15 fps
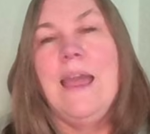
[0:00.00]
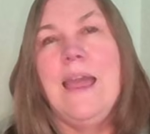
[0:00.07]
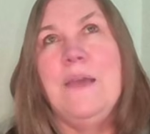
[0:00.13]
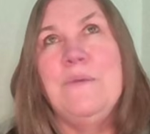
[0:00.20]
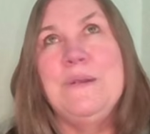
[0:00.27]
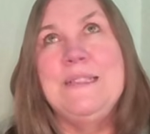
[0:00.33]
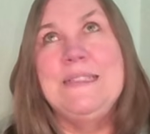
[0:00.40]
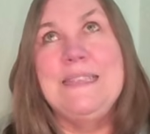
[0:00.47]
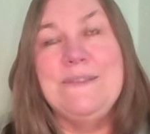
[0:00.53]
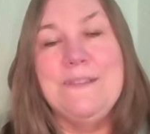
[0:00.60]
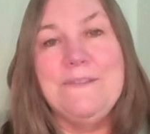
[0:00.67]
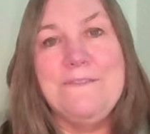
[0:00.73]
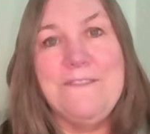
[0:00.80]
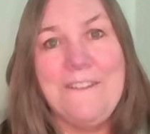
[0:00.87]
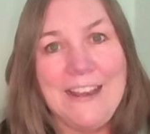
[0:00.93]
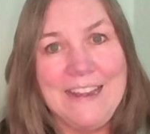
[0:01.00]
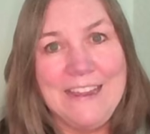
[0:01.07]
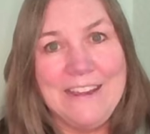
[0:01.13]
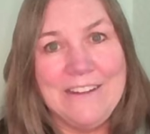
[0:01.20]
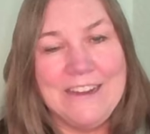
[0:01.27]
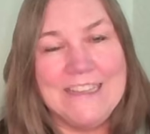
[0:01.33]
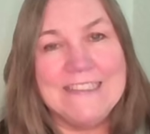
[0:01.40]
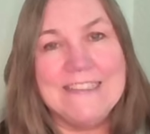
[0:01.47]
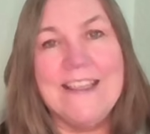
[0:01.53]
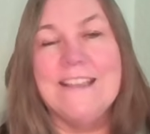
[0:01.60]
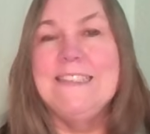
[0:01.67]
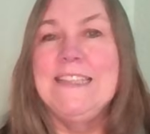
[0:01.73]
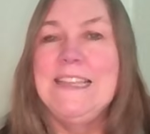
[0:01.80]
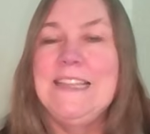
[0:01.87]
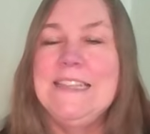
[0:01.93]
And what's even funnier is I'll
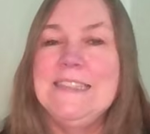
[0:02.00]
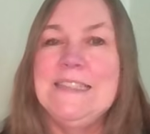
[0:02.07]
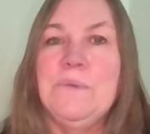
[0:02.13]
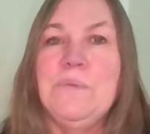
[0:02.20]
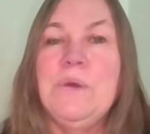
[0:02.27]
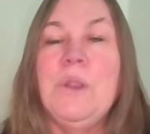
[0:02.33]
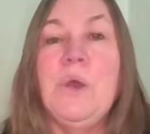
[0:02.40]
say to someone,